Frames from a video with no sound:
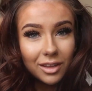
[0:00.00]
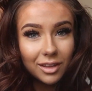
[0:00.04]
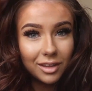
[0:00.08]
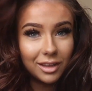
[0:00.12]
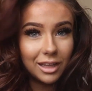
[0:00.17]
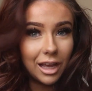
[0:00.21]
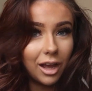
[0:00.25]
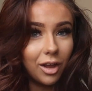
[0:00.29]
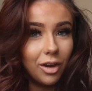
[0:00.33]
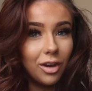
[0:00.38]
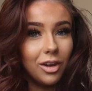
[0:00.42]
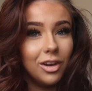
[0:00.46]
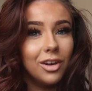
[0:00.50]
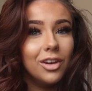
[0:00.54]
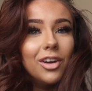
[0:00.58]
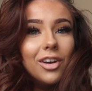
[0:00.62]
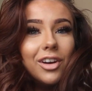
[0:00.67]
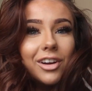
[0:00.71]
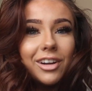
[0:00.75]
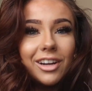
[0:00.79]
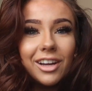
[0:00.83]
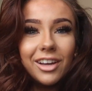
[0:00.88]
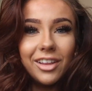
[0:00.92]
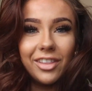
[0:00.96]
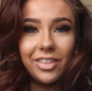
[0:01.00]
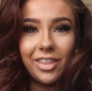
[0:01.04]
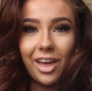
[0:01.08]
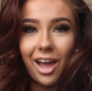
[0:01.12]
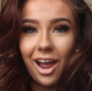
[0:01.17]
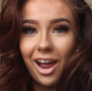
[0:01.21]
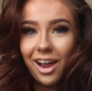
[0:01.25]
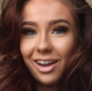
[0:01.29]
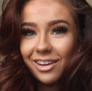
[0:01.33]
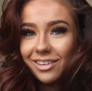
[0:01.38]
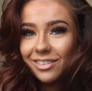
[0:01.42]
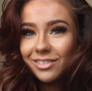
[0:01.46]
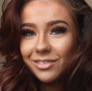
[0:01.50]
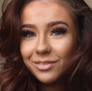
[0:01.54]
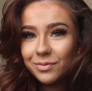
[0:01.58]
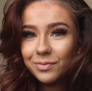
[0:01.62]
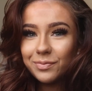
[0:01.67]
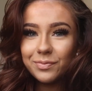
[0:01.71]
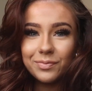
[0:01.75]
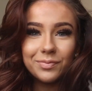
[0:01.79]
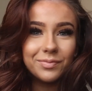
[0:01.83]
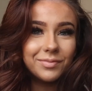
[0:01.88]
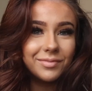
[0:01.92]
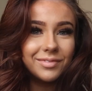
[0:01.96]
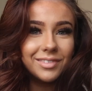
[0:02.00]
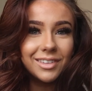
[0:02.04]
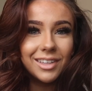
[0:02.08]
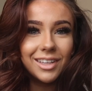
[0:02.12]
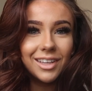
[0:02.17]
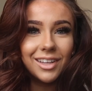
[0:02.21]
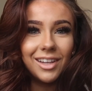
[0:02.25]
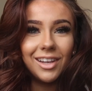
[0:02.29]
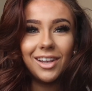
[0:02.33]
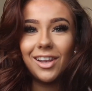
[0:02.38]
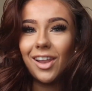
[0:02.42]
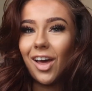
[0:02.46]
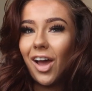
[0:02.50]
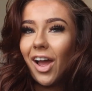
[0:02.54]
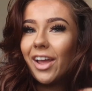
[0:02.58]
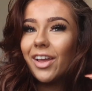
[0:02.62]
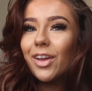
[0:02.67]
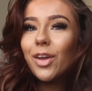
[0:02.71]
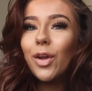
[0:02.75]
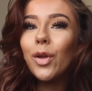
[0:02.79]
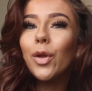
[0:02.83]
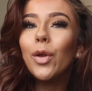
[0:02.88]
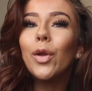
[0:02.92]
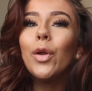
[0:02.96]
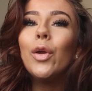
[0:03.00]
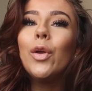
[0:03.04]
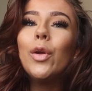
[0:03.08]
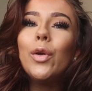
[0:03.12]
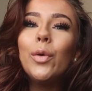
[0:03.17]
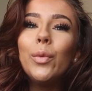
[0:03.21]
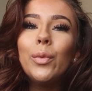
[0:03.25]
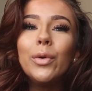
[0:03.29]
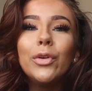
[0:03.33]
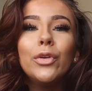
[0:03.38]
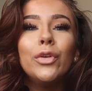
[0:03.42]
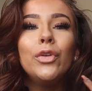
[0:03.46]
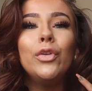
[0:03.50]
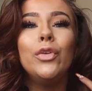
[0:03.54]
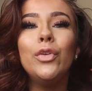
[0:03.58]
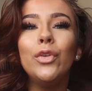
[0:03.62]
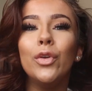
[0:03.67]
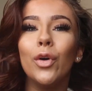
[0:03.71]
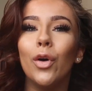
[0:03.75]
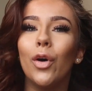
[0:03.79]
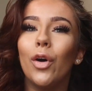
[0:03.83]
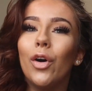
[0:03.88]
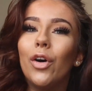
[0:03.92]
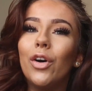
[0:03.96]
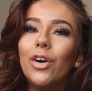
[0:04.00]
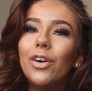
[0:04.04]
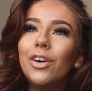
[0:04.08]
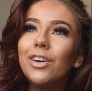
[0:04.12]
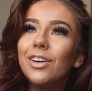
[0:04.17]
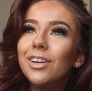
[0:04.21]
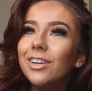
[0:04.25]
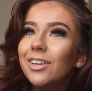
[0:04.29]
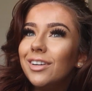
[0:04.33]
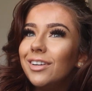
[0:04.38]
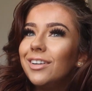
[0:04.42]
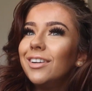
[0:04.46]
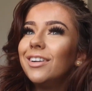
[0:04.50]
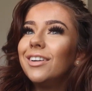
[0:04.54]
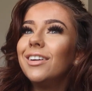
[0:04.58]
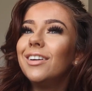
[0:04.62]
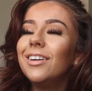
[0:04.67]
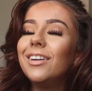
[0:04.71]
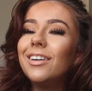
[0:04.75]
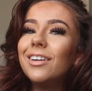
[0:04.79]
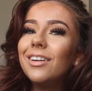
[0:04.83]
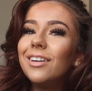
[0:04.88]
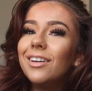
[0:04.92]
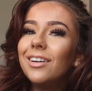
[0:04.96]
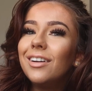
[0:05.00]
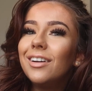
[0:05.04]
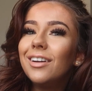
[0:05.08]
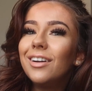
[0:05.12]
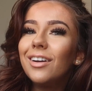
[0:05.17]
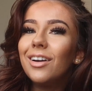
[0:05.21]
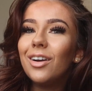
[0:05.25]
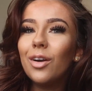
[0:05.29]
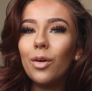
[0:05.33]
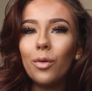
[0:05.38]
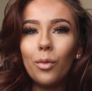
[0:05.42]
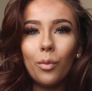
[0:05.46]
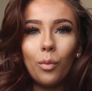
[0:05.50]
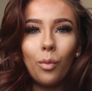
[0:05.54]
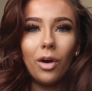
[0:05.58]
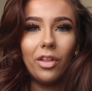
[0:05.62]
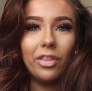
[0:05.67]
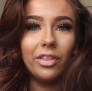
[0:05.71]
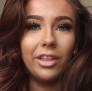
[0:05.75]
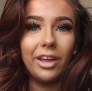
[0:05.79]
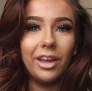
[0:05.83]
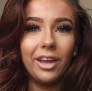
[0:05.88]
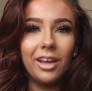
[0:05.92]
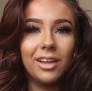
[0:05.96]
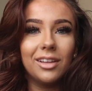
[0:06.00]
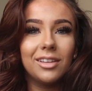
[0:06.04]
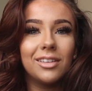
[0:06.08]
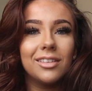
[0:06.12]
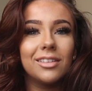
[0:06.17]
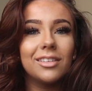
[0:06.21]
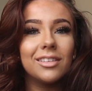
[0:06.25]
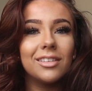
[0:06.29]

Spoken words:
Now look at that. Like, who would not want this?